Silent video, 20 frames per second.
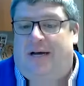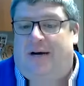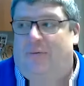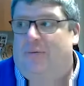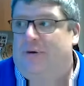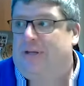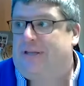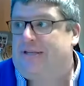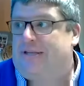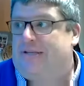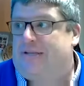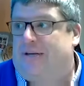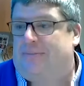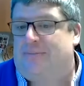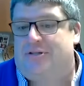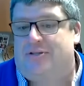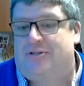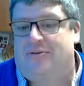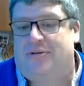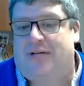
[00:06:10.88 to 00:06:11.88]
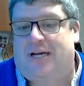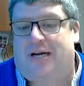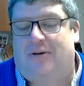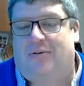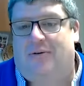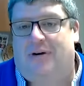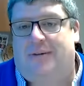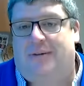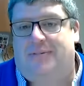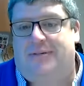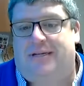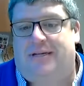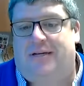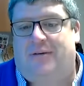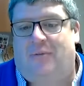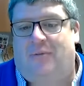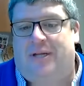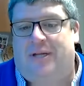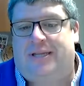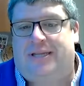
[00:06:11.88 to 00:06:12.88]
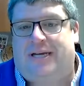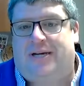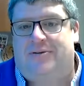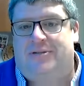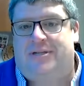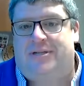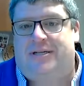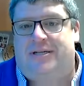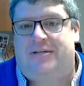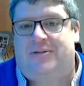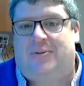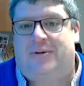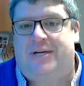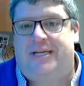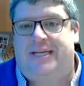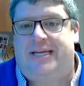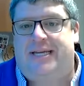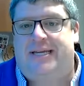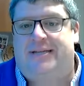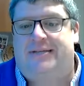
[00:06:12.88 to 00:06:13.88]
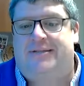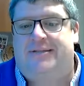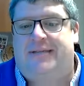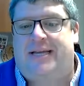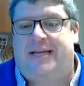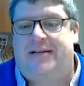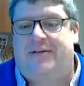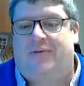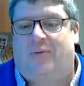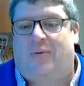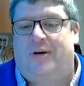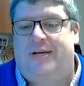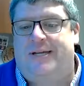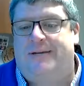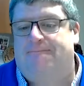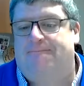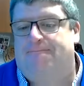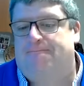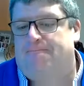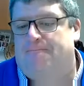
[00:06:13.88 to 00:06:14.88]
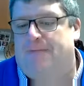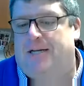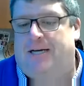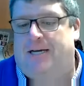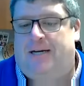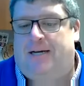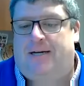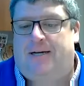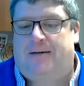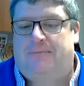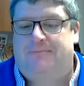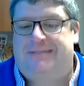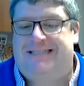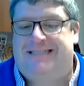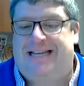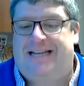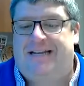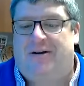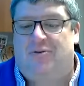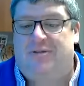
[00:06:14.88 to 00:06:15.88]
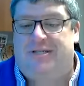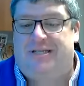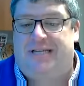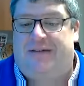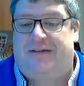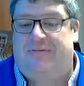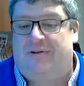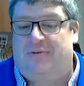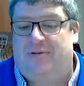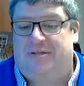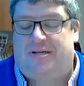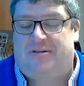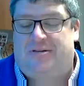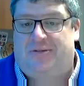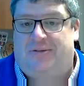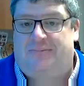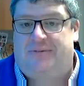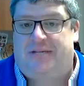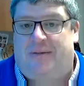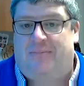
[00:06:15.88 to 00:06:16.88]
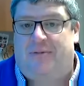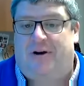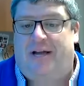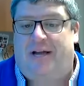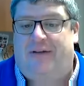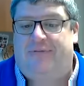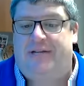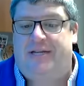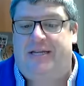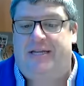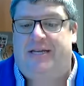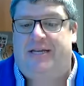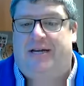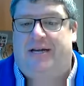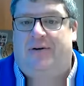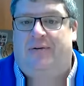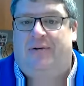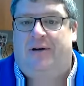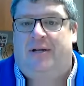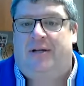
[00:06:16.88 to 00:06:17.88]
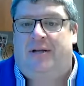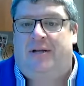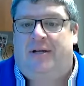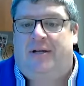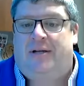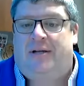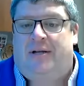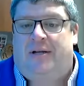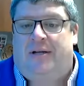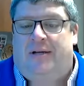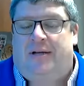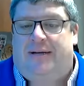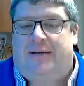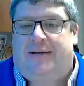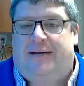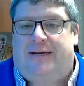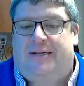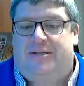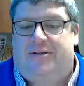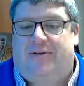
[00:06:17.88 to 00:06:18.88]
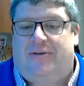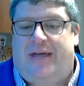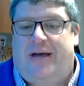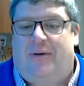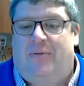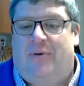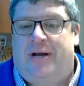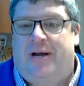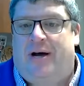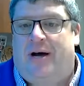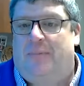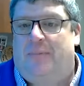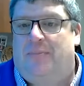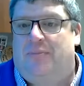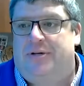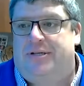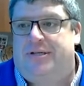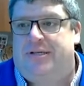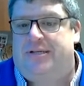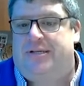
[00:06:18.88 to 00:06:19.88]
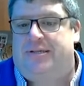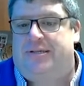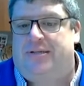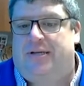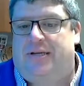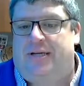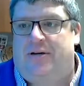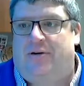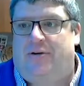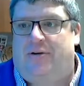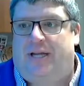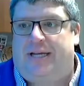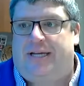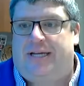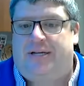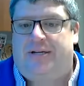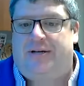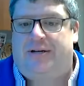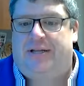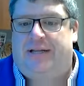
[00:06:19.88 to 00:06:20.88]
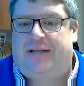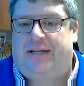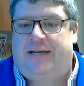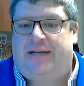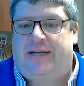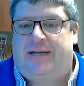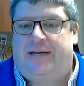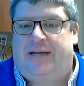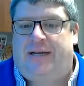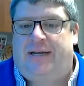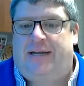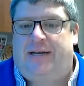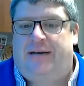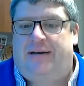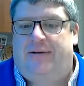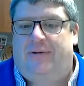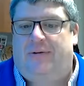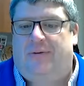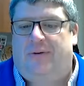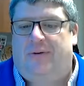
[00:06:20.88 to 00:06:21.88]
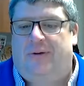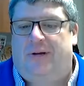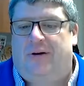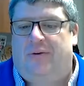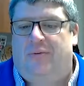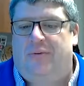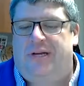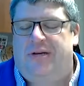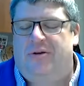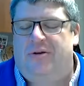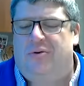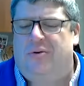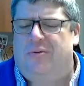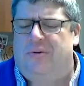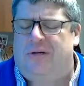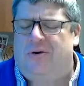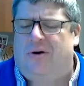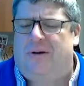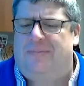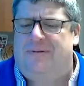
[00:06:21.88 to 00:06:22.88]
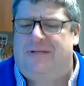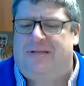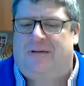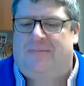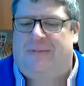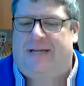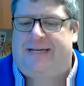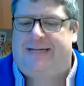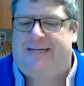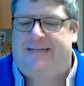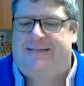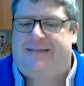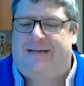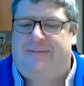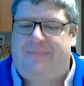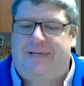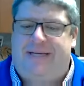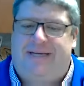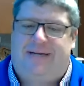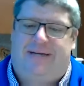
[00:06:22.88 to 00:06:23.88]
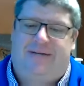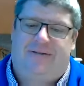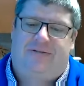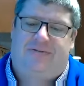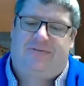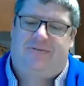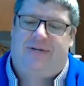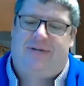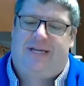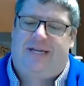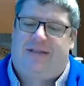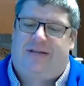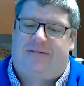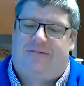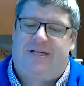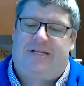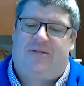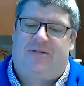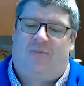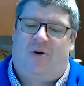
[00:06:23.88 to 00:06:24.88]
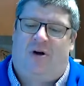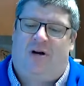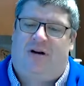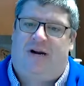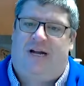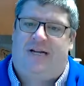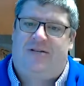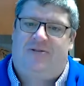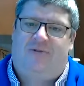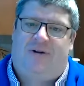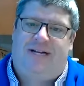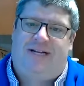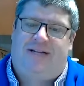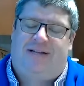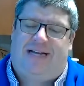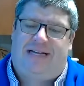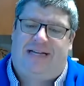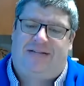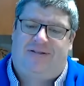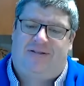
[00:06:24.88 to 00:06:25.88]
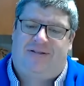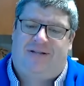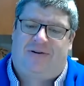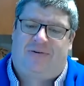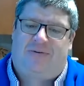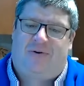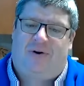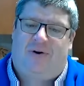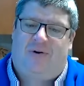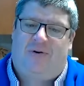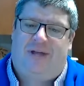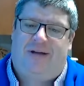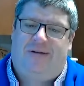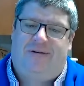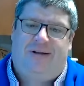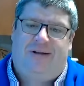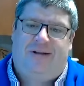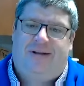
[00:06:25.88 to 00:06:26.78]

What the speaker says: with the summer school count, we're up to 1,020 kids, 1020. 1007 was our September FTE count. So that went up, which is, like a good thing. And we knew it would go up some, like I said, because we had 3 small graduating classes in a row that